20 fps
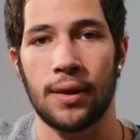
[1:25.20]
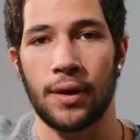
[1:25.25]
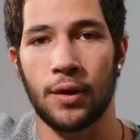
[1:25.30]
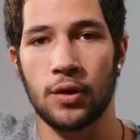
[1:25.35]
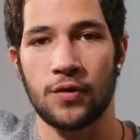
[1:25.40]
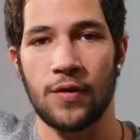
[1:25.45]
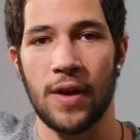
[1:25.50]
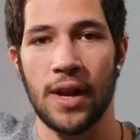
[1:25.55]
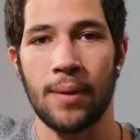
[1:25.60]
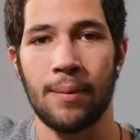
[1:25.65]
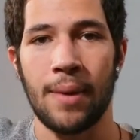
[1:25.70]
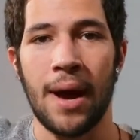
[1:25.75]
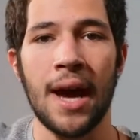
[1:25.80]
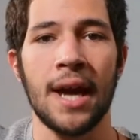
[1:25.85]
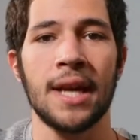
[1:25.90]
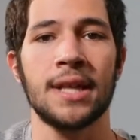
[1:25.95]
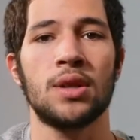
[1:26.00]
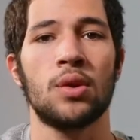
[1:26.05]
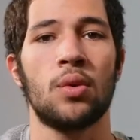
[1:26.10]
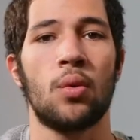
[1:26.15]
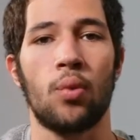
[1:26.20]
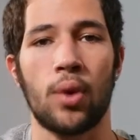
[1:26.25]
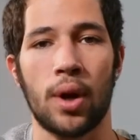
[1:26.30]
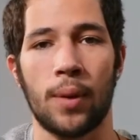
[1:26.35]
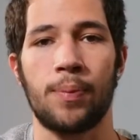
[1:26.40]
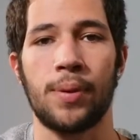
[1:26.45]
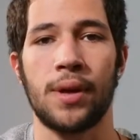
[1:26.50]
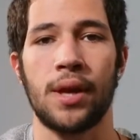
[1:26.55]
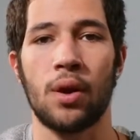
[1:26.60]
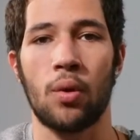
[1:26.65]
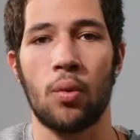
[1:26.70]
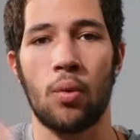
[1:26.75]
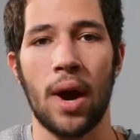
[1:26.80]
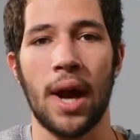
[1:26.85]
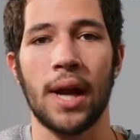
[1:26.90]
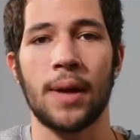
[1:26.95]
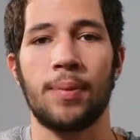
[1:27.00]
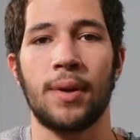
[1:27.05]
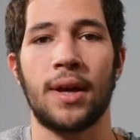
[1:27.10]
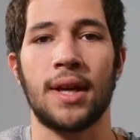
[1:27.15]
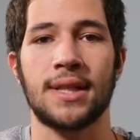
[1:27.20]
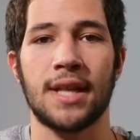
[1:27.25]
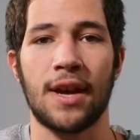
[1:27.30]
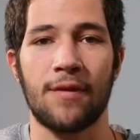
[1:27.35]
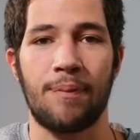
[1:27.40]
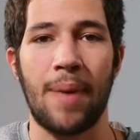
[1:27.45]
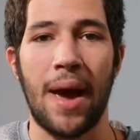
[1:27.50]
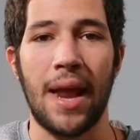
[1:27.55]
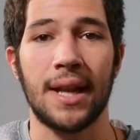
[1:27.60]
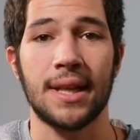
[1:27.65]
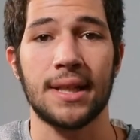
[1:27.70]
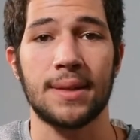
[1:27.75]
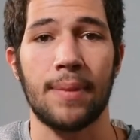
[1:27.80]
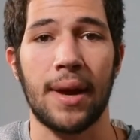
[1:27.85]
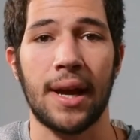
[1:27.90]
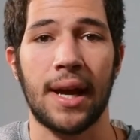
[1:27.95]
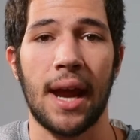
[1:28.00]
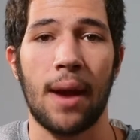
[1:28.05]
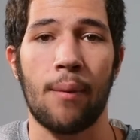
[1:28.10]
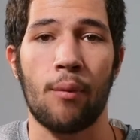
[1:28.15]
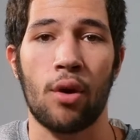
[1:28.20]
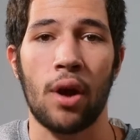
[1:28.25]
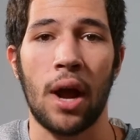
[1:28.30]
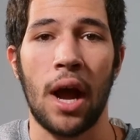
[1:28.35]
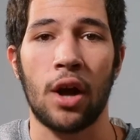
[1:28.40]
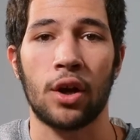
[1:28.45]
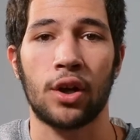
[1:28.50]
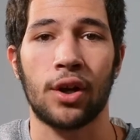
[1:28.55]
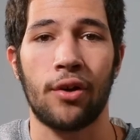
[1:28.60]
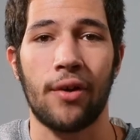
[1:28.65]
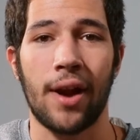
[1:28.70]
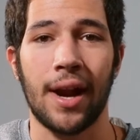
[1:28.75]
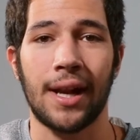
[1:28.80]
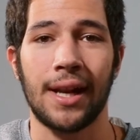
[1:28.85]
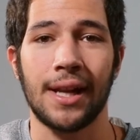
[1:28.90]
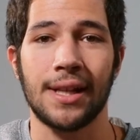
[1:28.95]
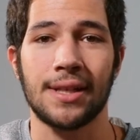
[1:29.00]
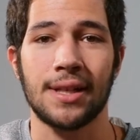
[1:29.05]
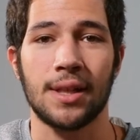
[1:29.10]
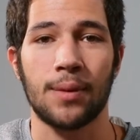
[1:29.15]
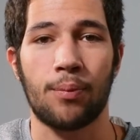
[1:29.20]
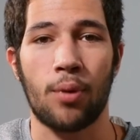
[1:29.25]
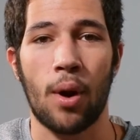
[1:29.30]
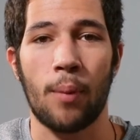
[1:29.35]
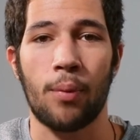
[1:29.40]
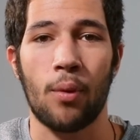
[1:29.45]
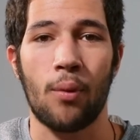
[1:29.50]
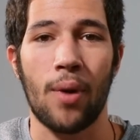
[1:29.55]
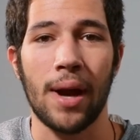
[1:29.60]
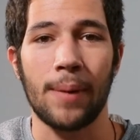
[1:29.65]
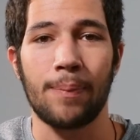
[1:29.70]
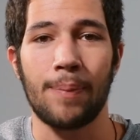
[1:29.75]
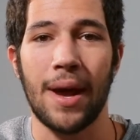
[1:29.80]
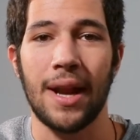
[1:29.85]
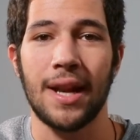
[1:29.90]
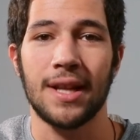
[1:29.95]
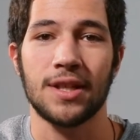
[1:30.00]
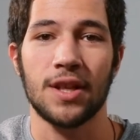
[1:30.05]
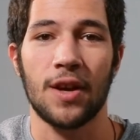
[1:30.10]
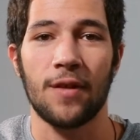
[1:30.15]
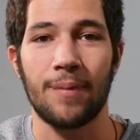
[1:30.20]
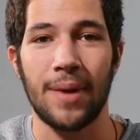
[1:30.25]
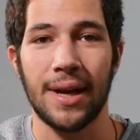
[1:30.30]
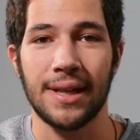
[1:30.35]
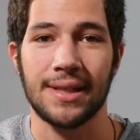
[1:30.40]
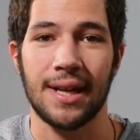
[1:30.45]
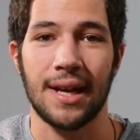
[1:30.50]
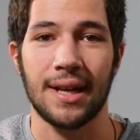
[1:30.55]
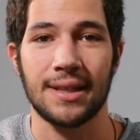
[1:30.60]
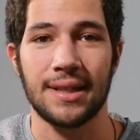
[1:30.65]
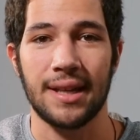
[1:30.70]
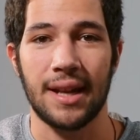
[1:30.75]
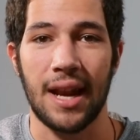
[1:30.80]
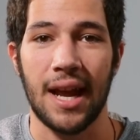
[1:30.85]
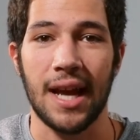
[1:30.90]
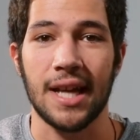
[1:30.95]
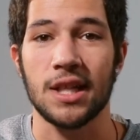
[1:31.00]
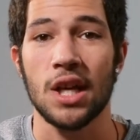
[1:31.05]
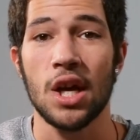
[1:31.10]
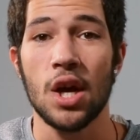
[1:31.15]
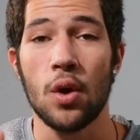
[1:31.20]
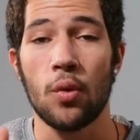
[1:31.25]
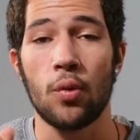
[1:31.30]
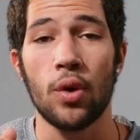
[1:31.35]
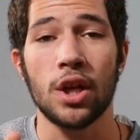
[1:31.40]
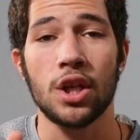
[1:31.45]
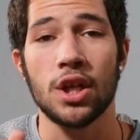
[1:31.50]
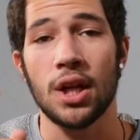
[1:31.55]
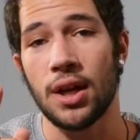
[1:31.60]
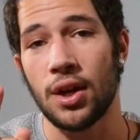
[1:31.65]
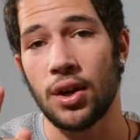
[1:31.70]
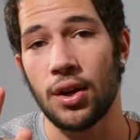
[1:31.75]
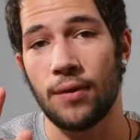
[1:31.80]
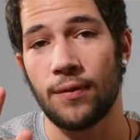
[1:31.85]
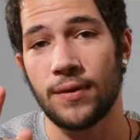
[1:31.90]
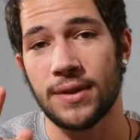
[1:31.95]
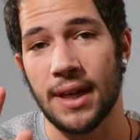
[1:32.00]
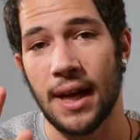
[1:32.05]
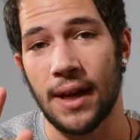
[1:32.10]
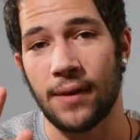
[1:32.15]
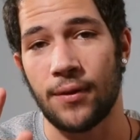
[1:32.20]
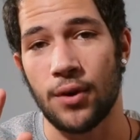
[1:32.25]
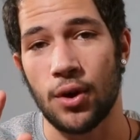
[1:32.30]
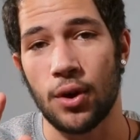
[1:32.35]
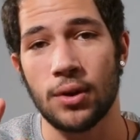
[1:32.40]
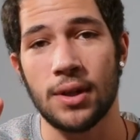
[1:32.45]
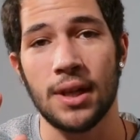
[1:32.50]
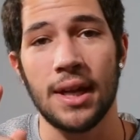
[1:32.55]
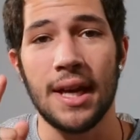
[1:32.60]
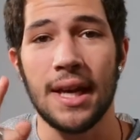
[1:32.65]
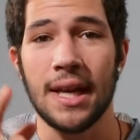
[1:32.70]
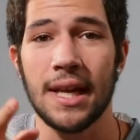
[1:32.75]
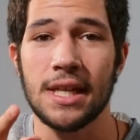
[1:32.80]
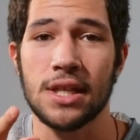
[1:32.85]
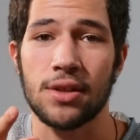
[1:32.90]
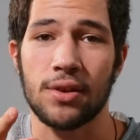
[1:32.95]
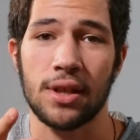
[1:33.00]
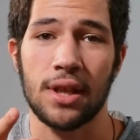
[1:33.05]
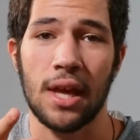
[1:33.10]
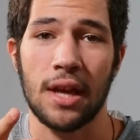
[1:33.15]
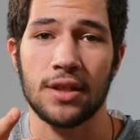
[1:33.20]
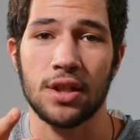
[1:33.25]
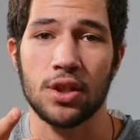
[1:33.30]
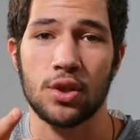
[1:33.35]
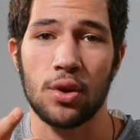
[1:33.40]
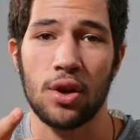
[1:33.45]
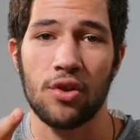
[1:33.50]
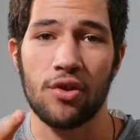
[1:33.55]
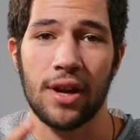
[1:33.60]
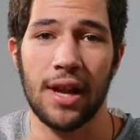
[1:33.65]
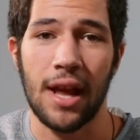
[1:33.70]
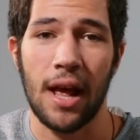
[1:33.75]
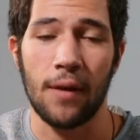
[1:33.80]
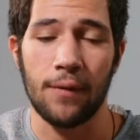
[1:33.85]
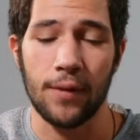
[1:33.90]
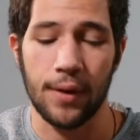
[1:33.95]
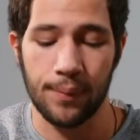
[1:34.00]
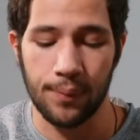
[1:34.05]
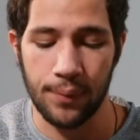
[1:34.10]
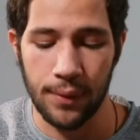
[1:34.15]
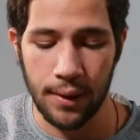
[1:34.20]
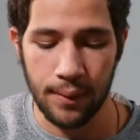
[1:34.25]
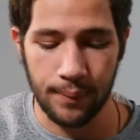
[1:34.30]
those venom eyes would appear white because I've balanced my camera out correctly to the proper white balance of my tungsten lights, which, side note, is 3200 Kelvin.